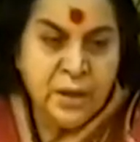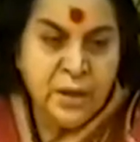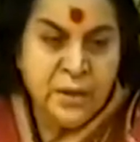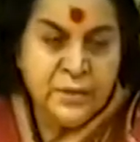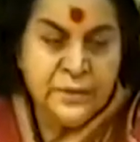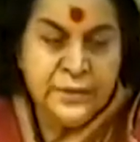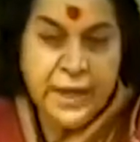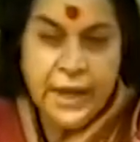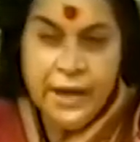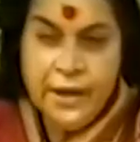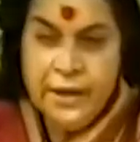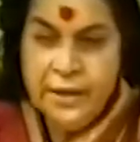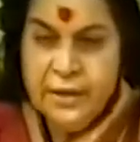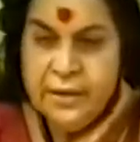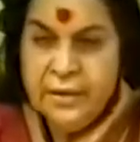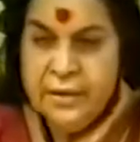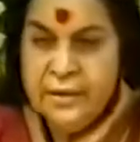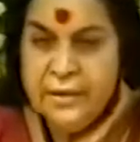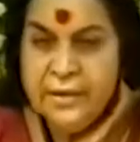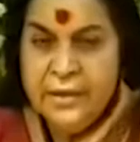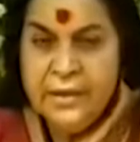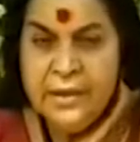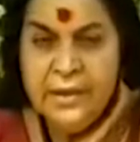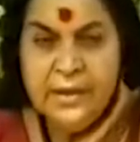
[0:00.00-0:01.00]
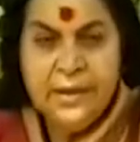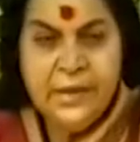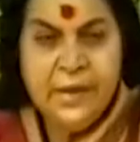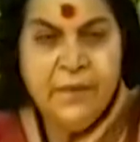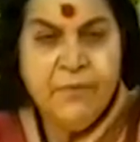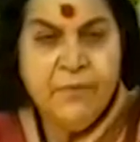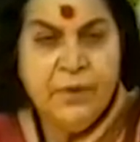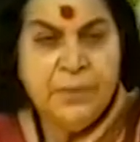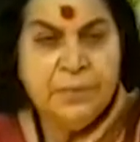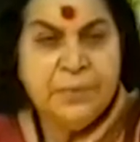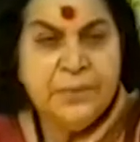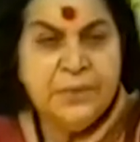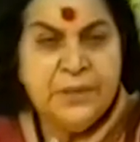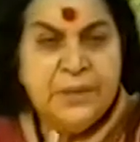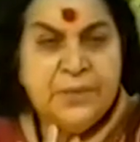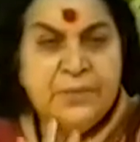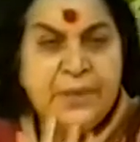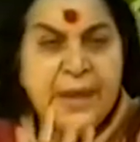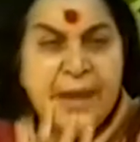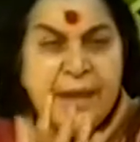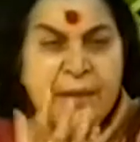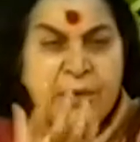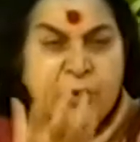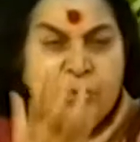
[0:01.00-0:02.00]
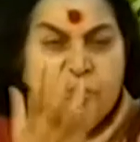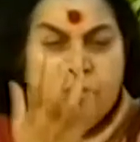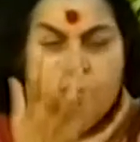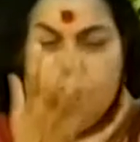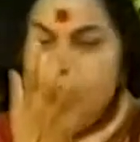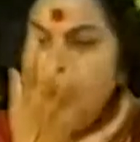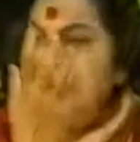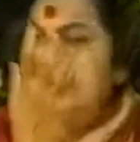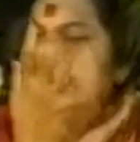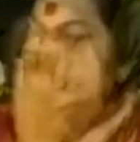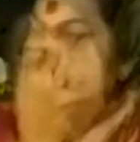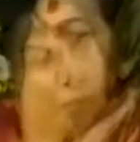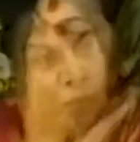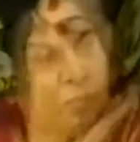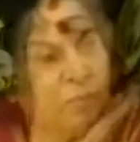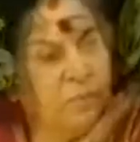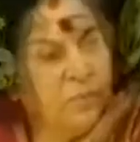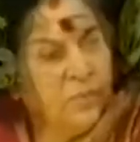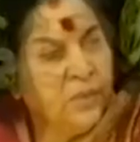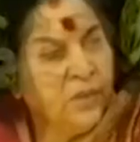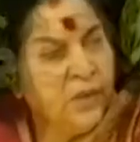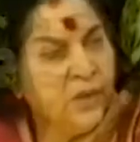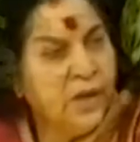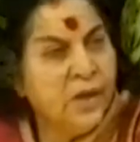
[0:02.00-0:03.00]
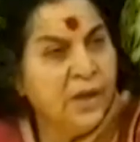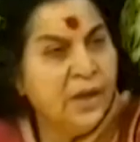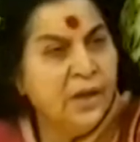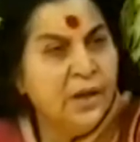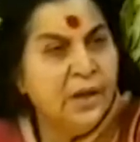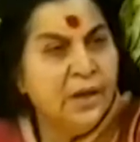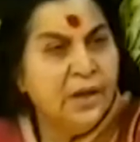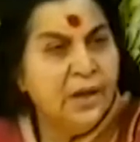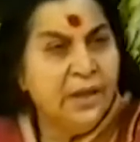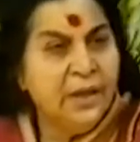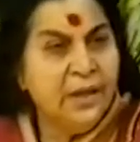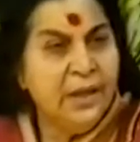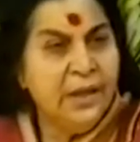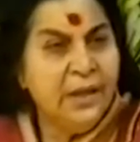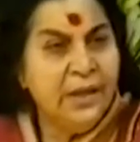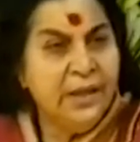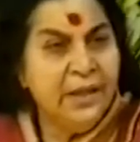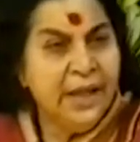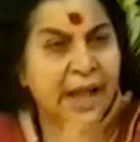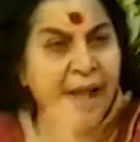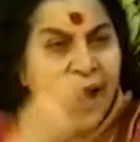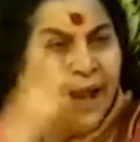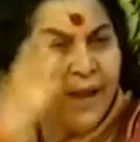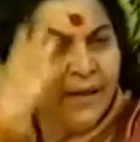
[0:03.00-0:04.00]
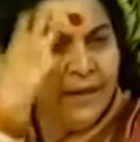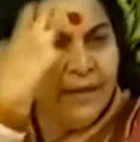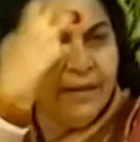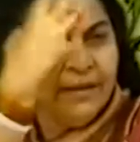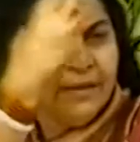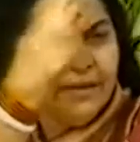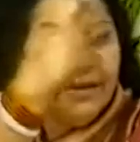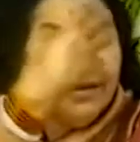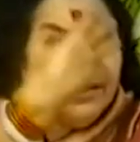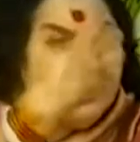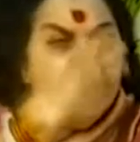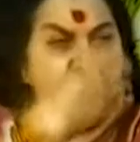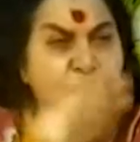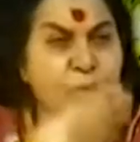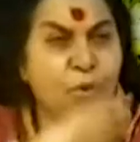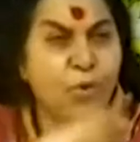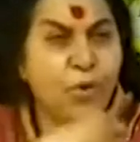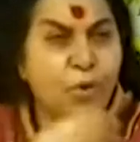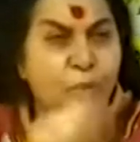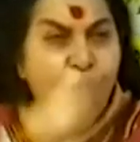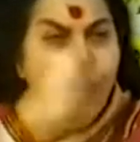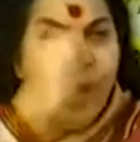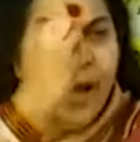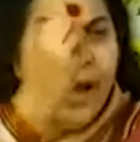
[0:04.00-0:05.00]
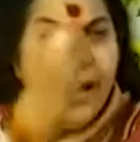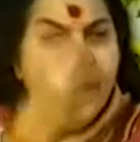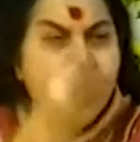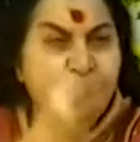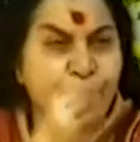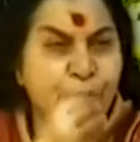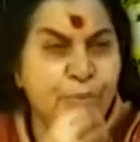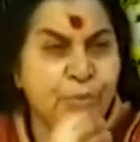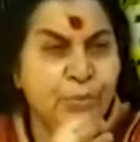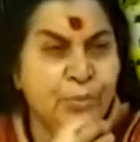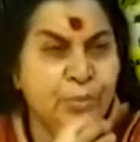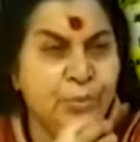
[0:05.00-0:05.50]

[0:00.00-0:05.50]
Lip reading: then he develops his value. In that, his own value,